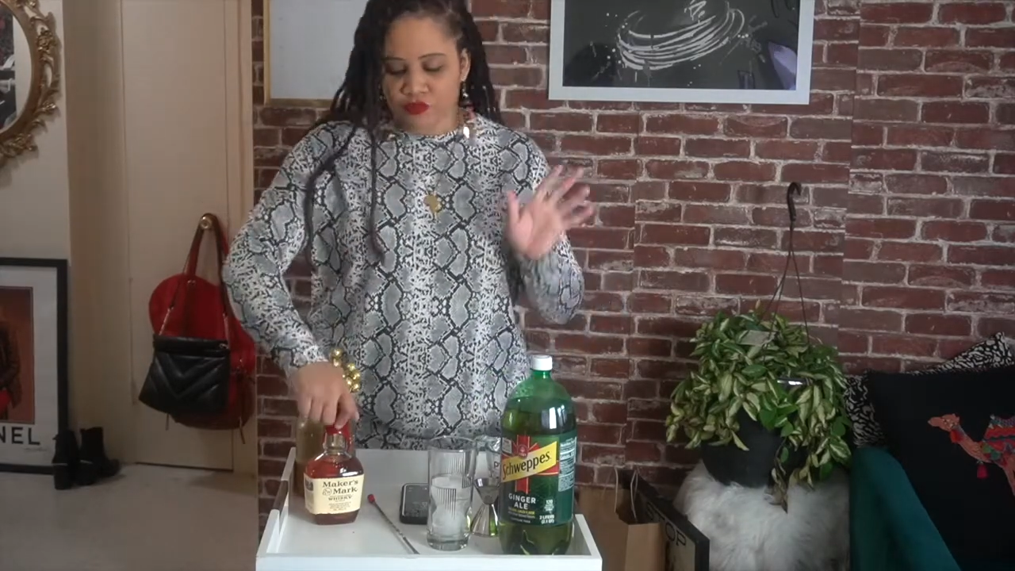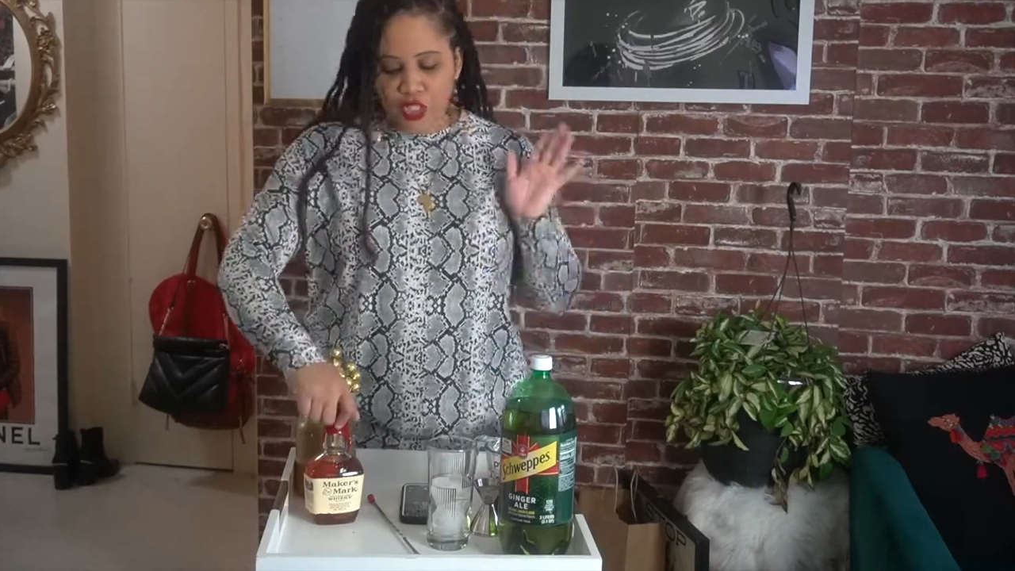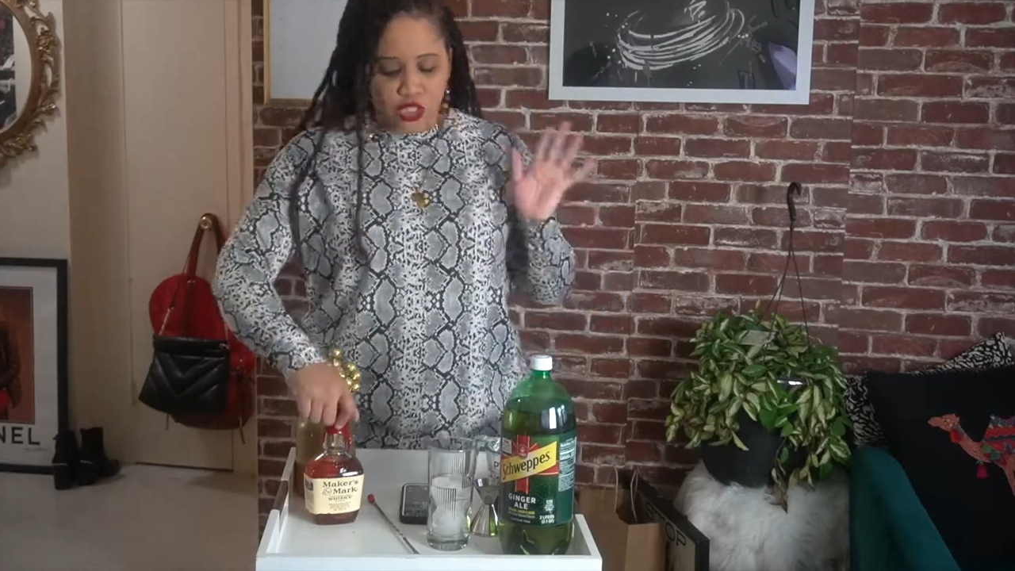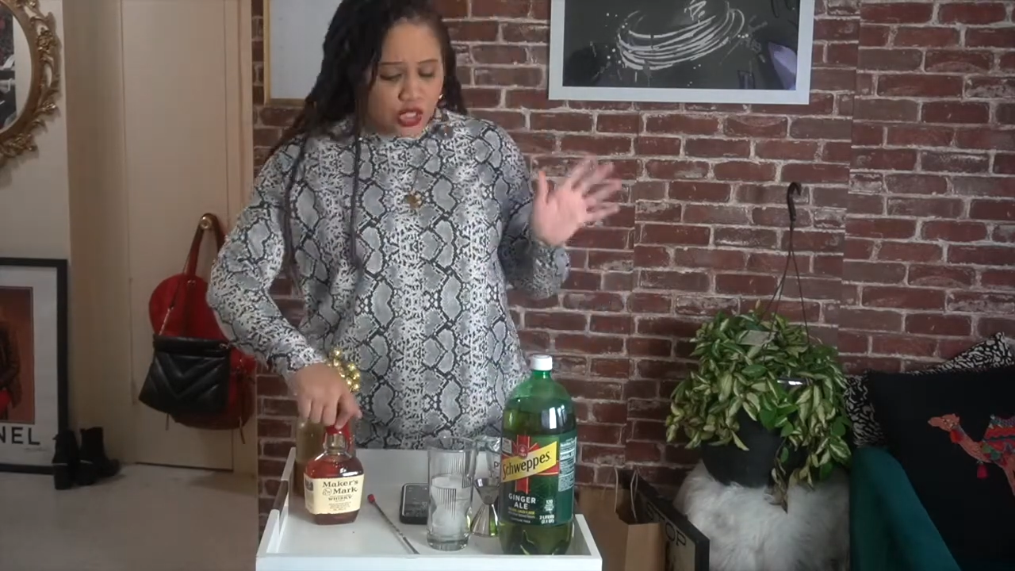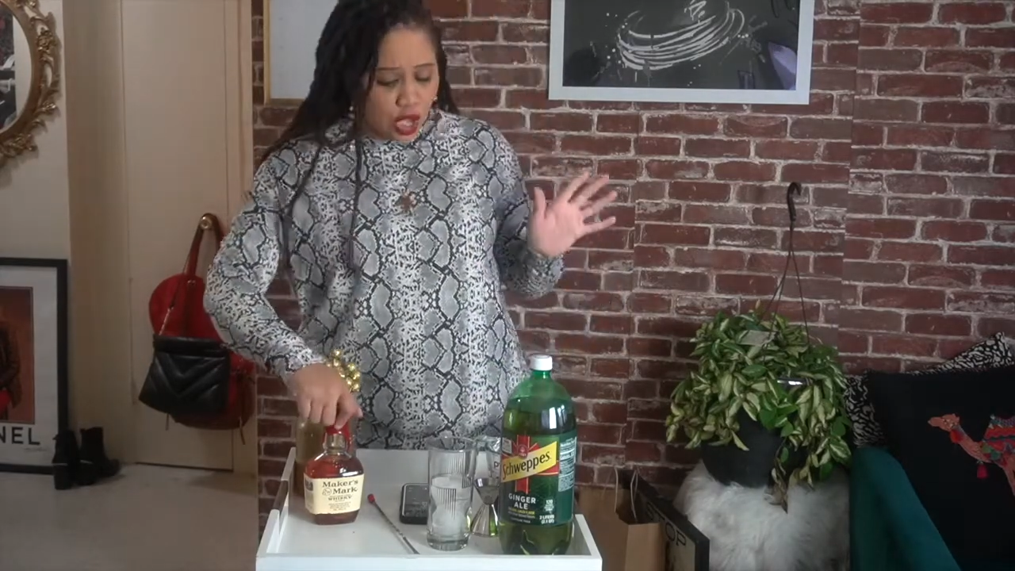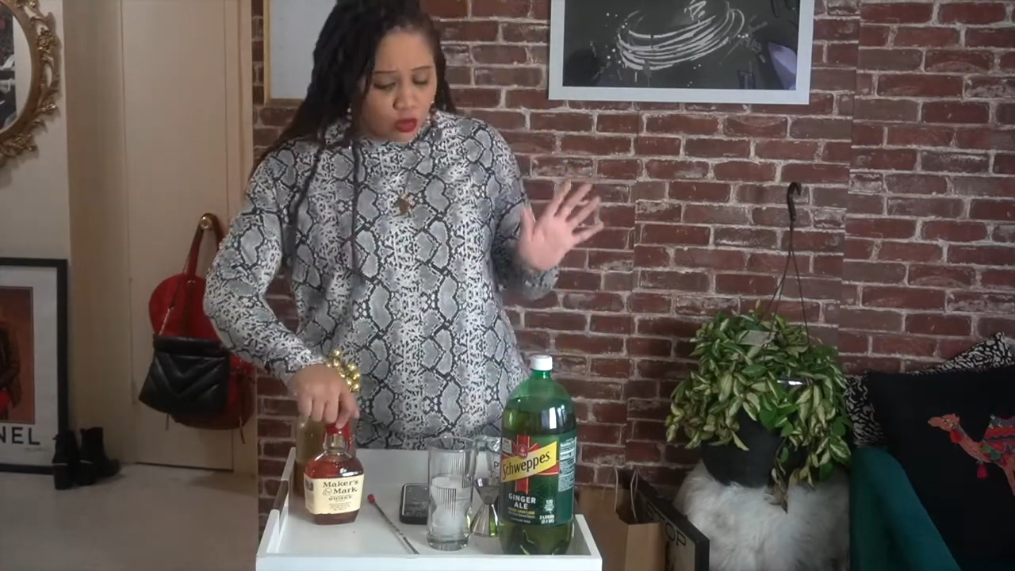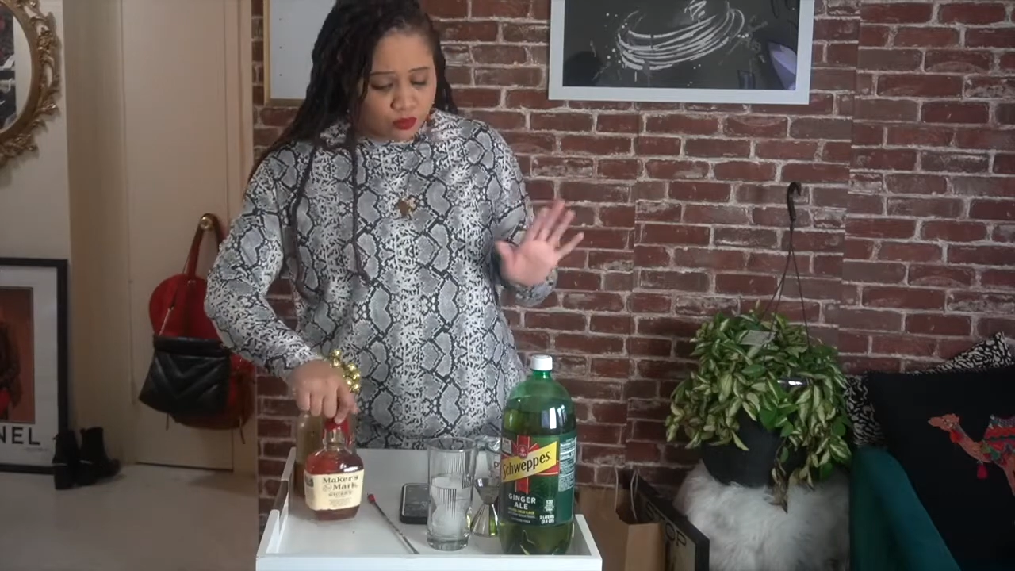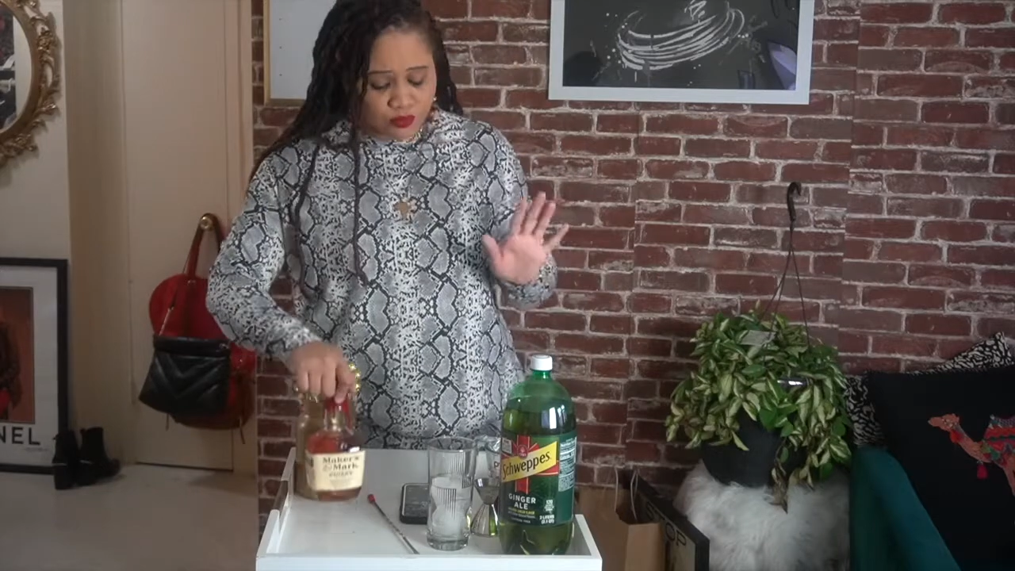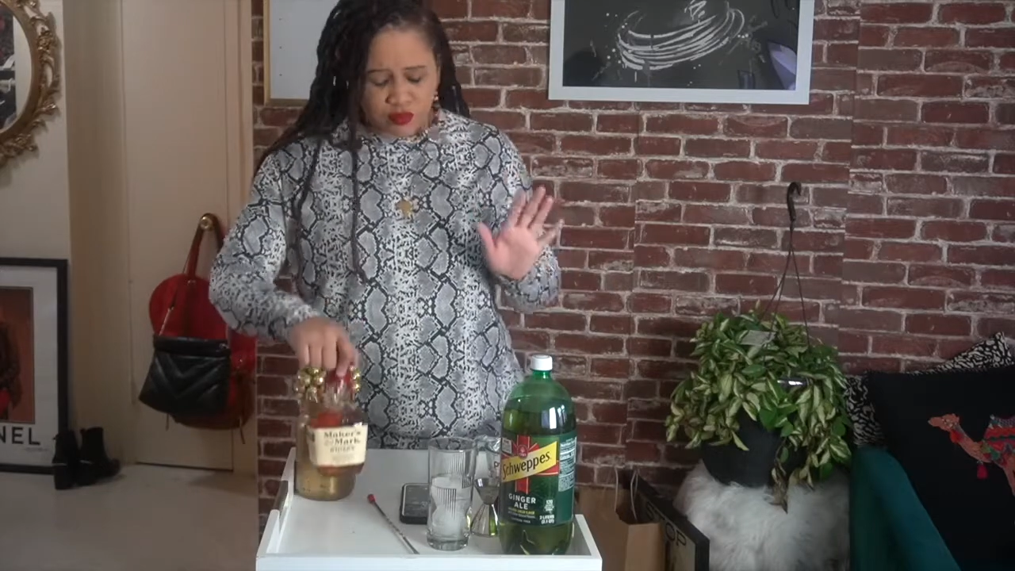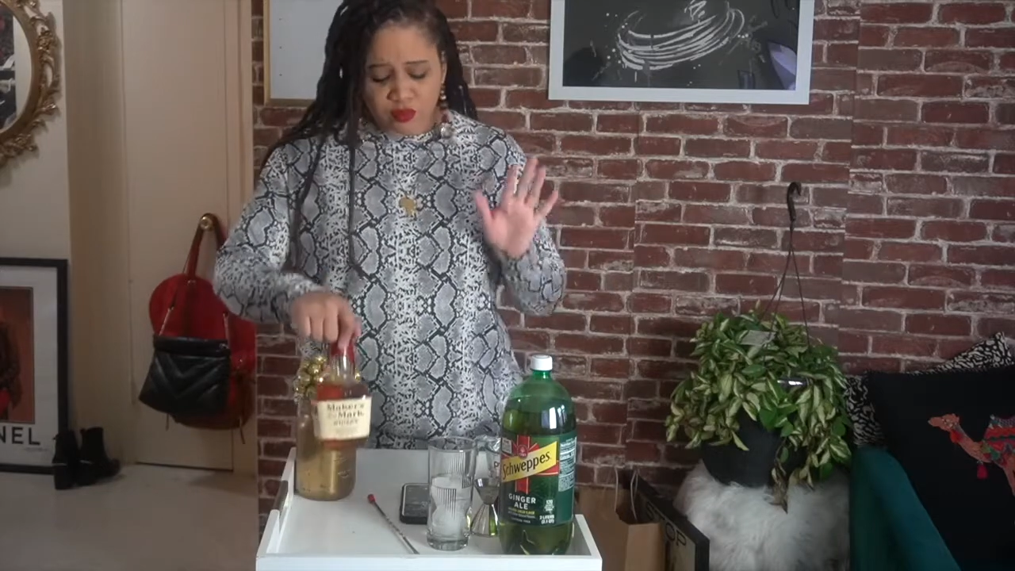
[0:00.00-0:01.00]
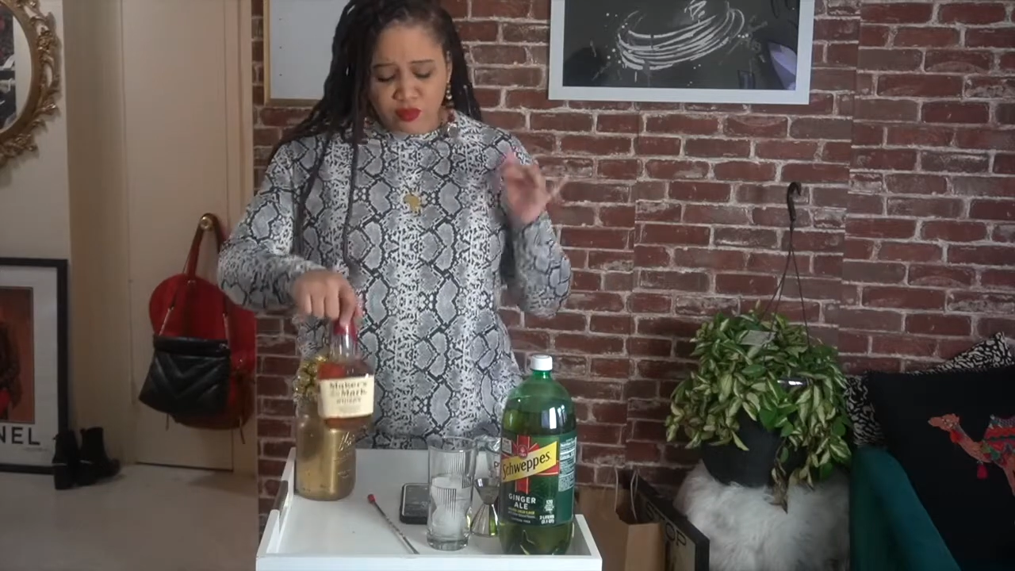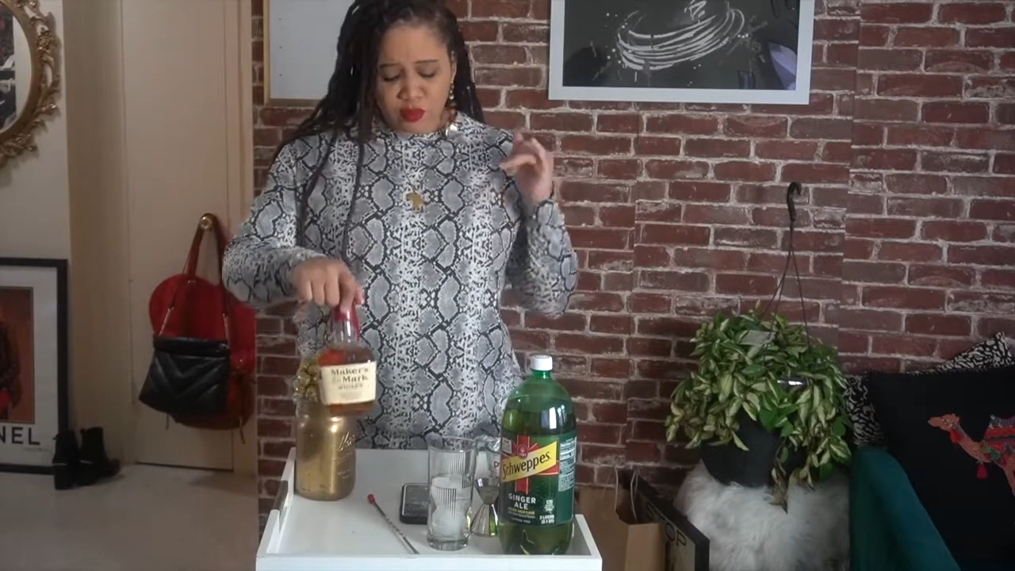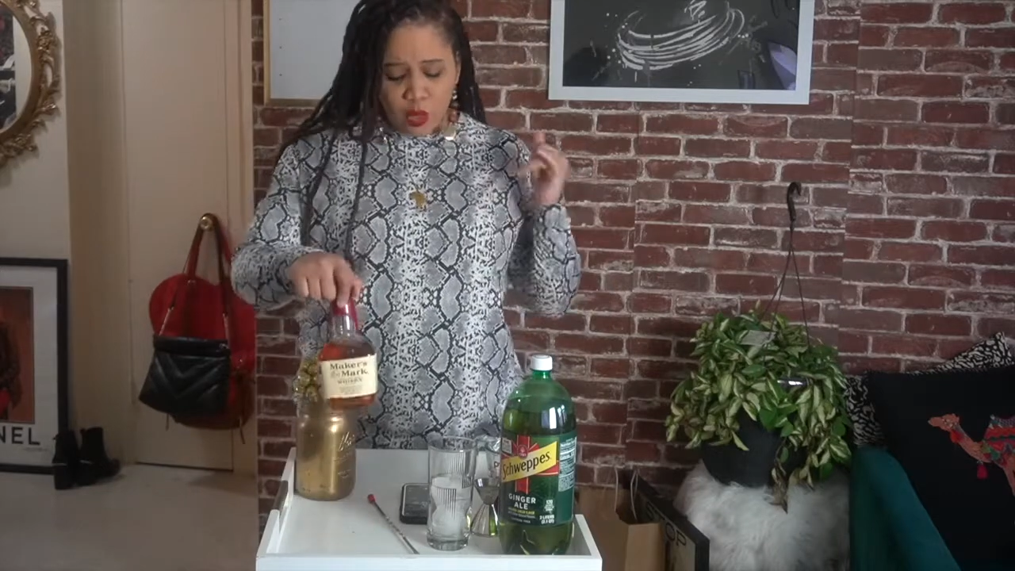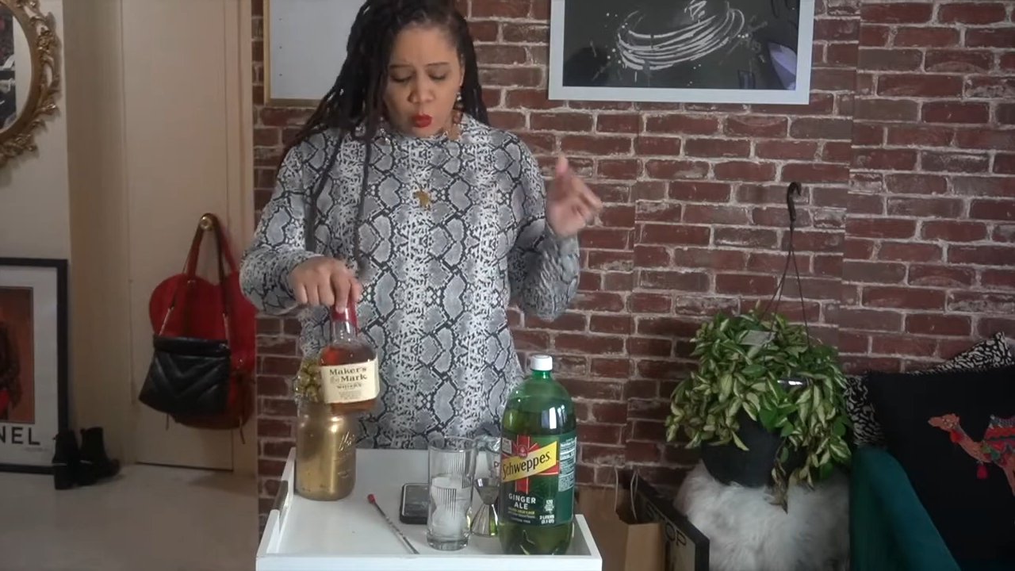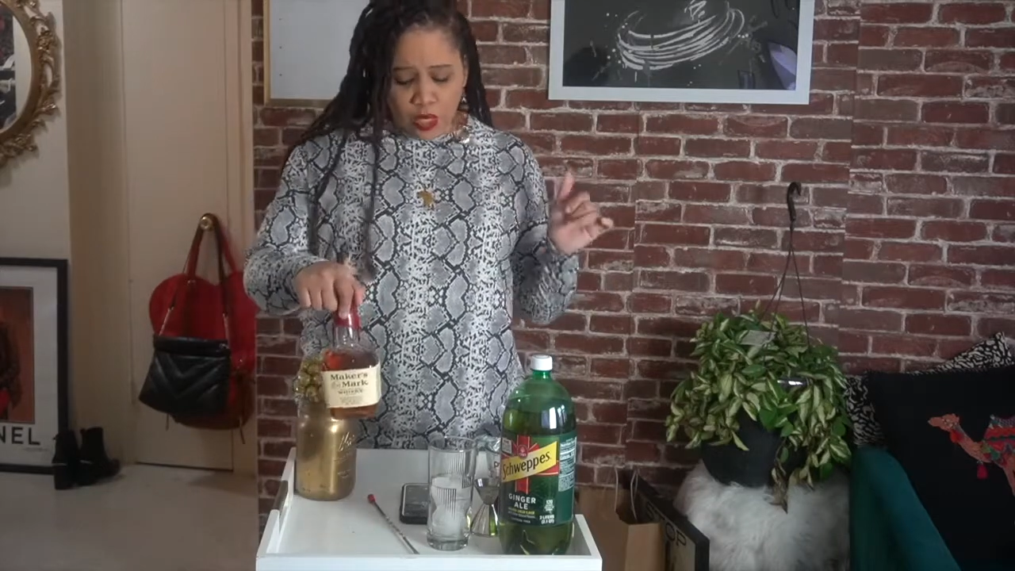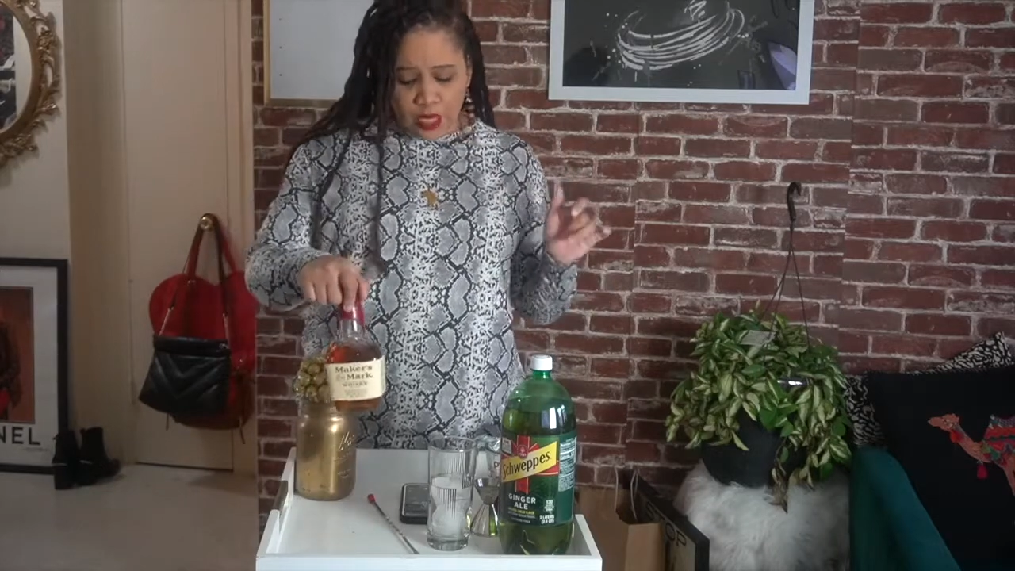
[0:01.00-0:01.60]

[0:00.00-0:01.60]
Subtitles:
So what